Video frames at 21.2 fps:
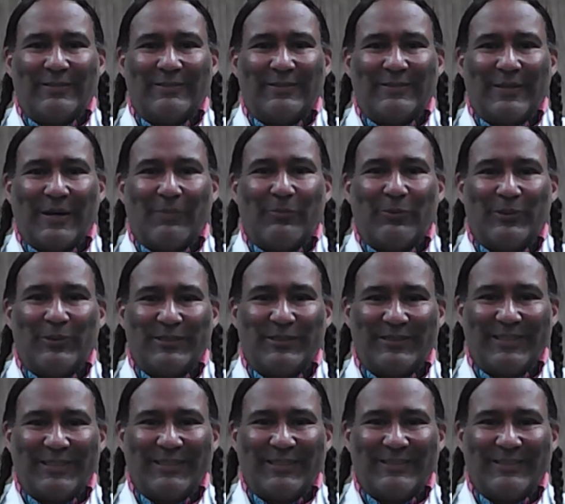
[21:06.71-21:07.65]
So I
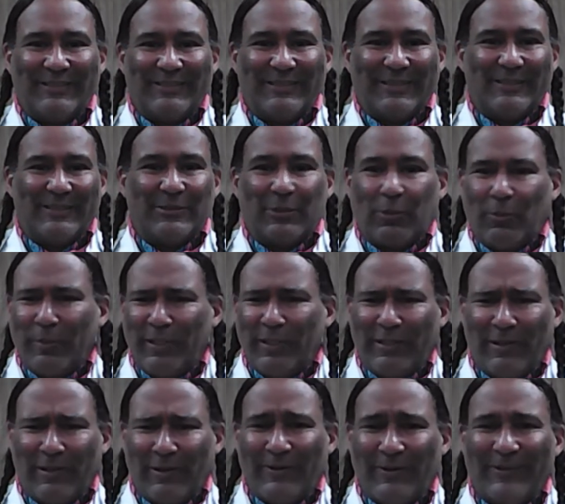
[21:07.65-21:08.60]
appreciate it. It's going to be
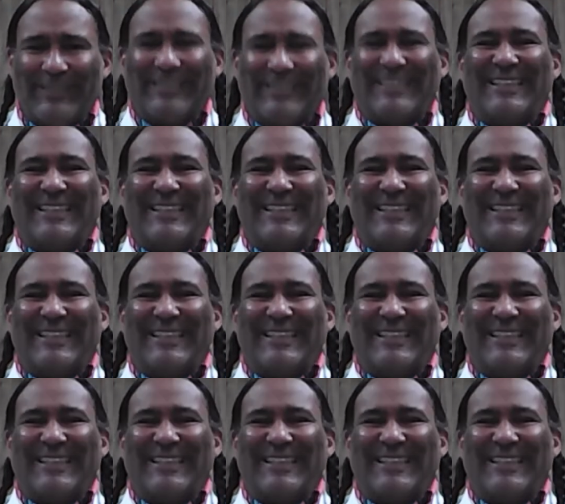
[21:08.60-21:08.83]
long.